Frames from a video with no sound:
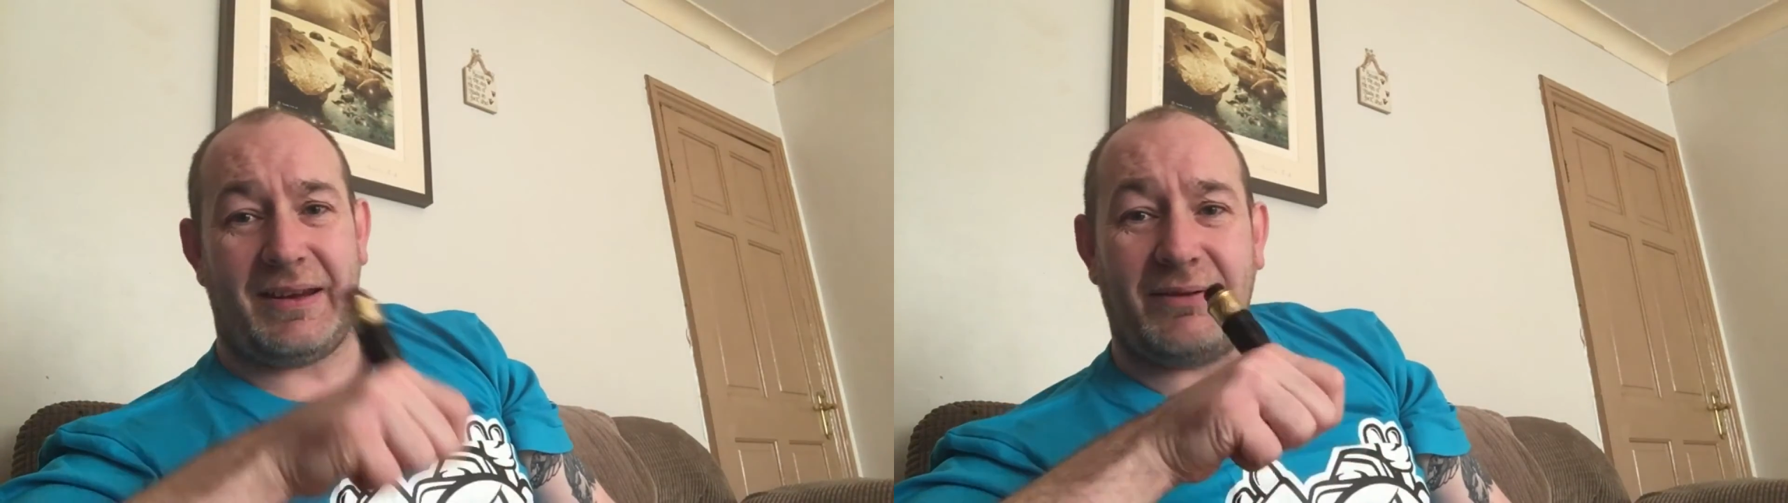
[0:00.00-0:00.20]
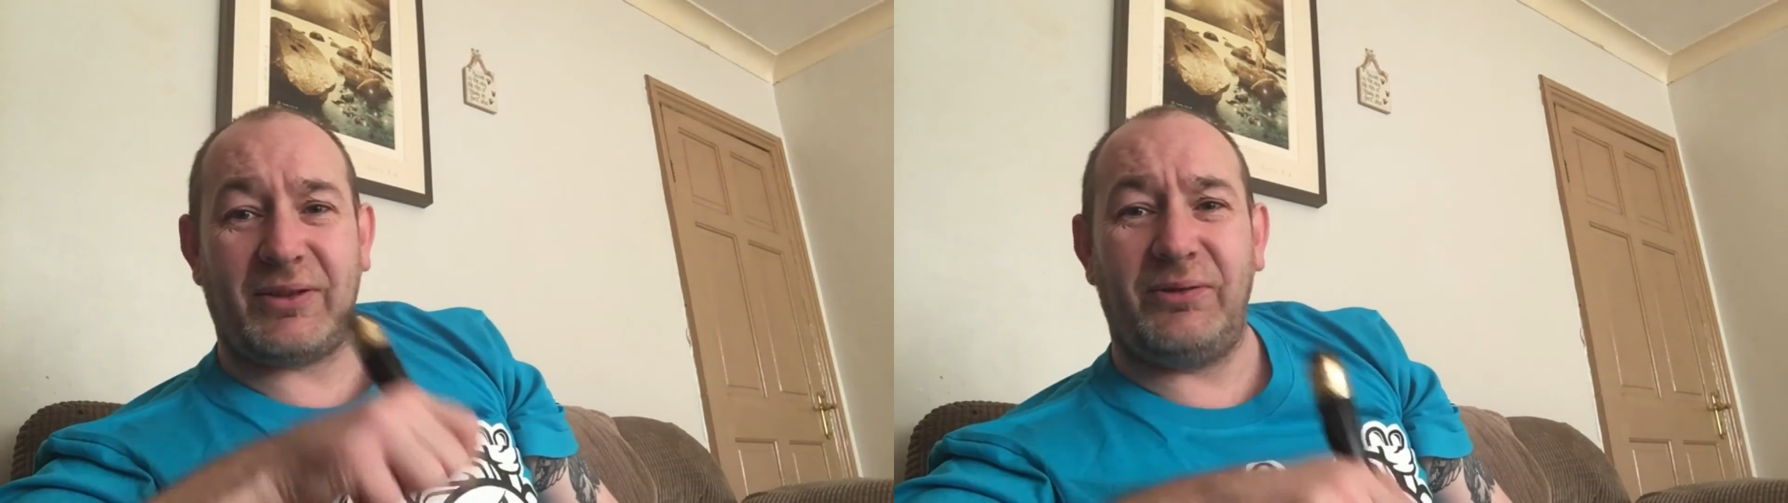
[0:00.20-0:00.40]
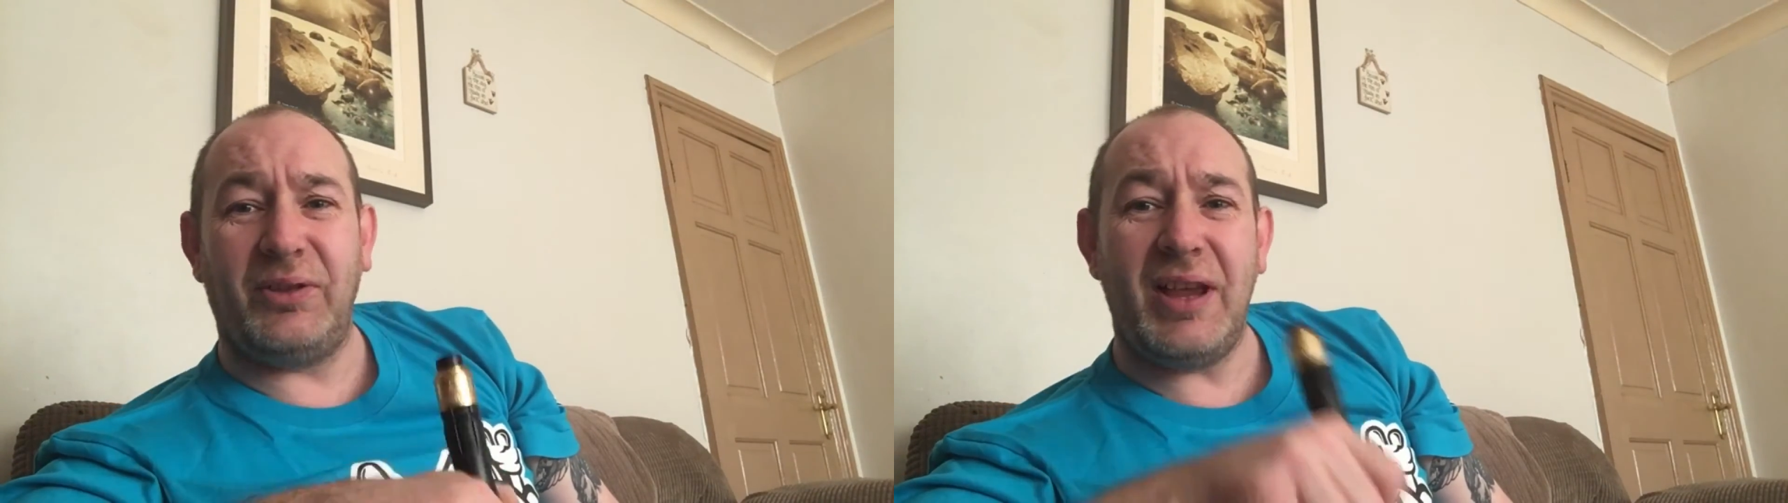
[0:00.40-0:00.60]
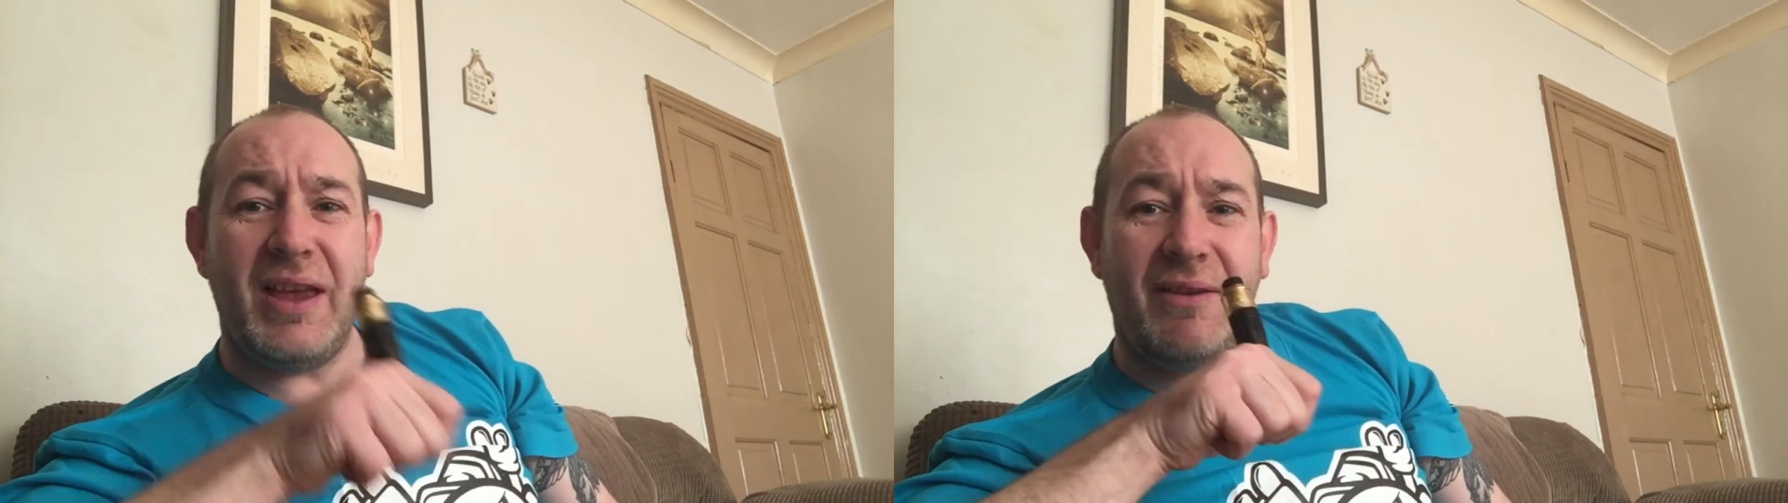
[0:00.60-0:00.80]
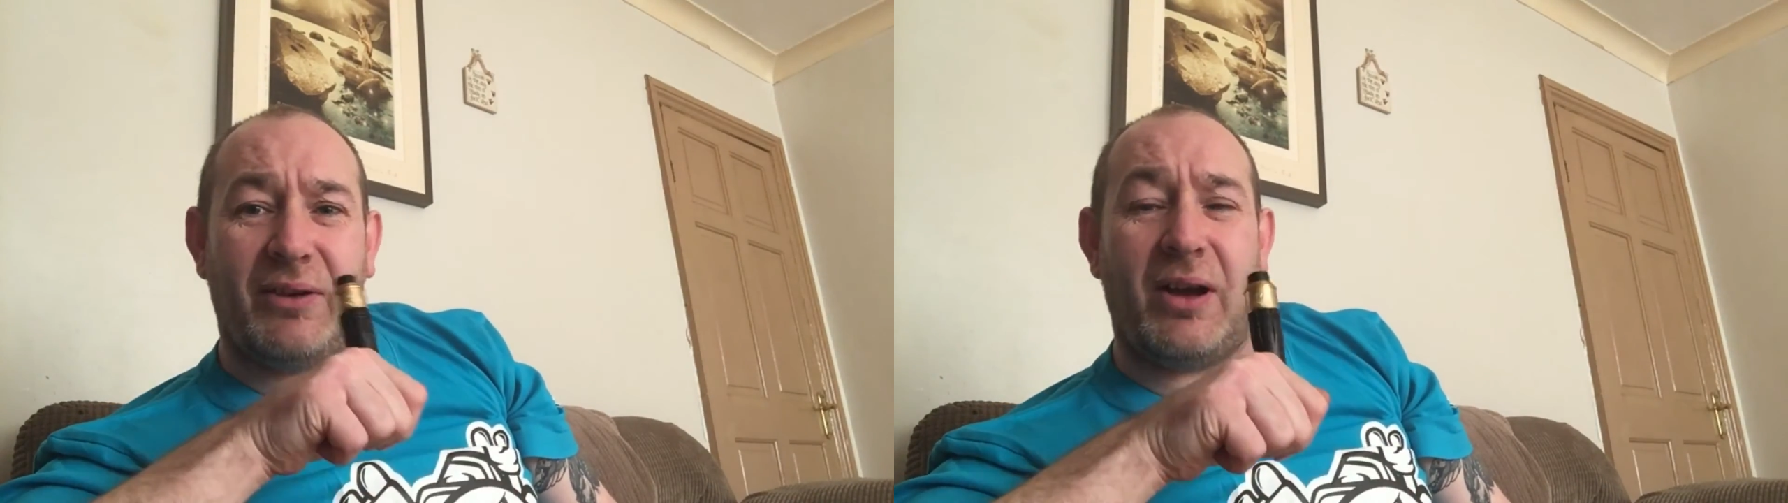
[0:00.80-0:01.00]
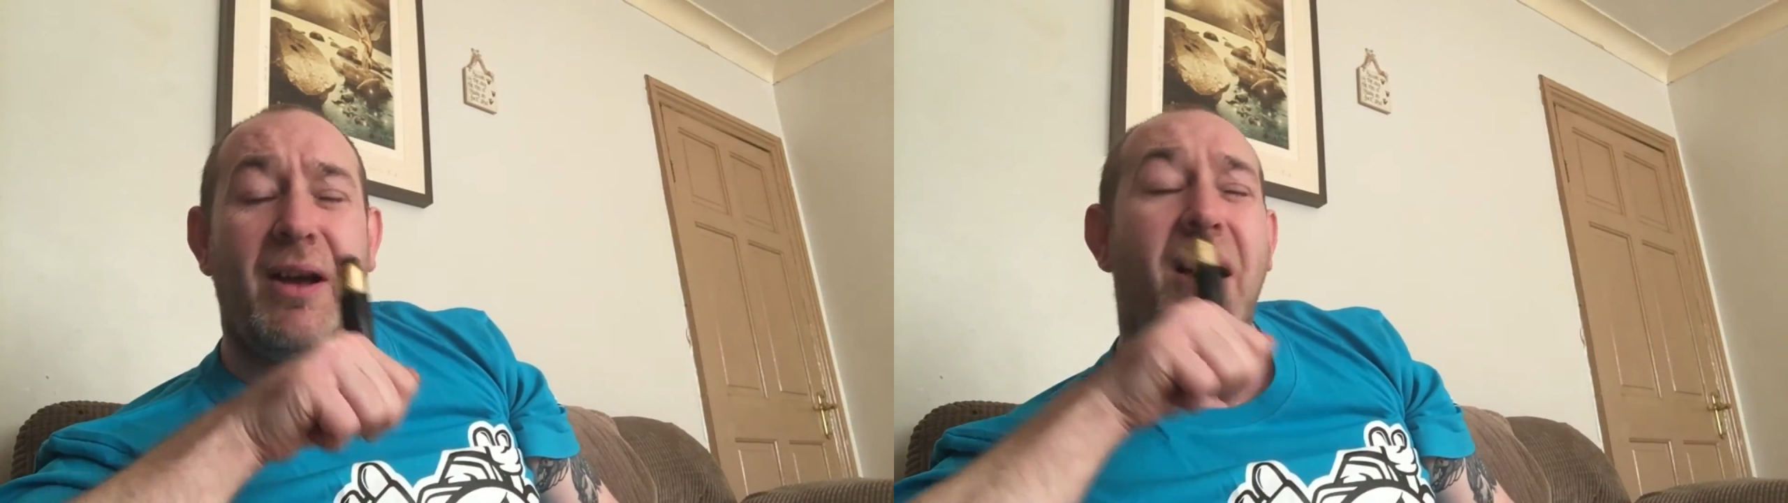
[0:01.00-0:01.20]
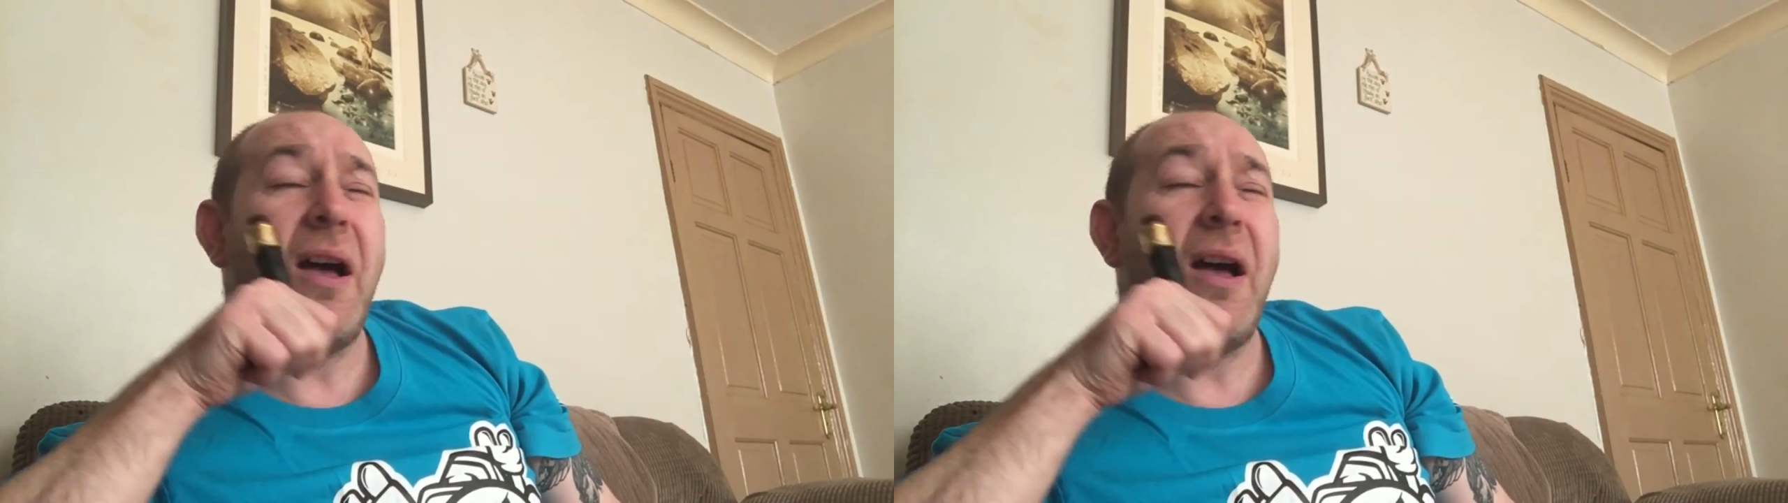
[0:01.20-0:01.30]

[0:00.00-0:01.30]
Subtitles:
Gives flavour